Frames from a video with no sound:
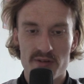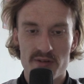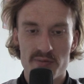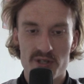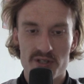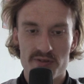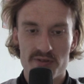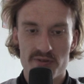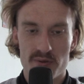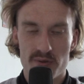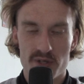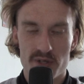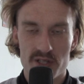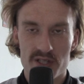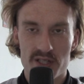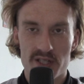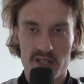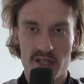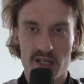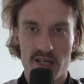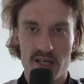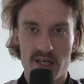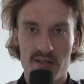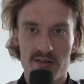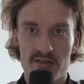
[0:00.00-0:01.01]
much for watching,
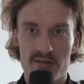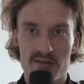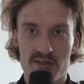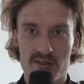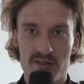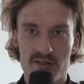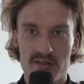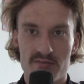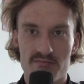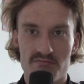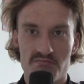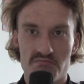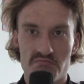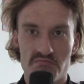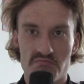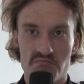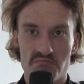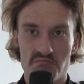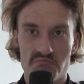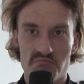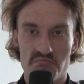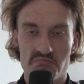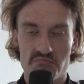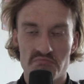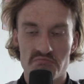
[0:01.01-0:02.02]
and
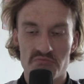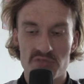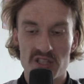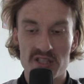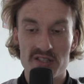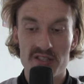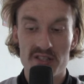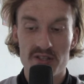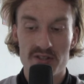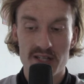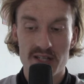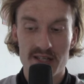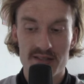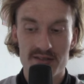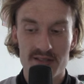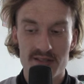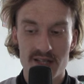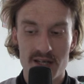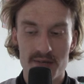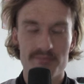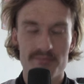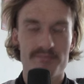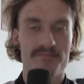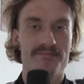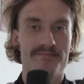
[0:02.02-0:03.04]
I see you next
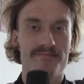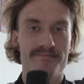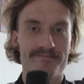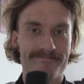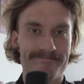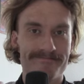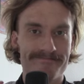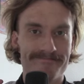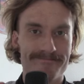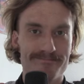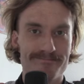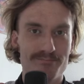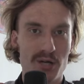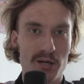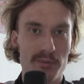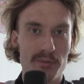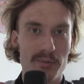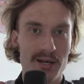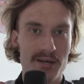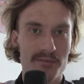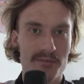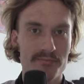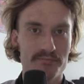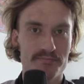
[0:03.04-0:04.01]
time. Bye bye.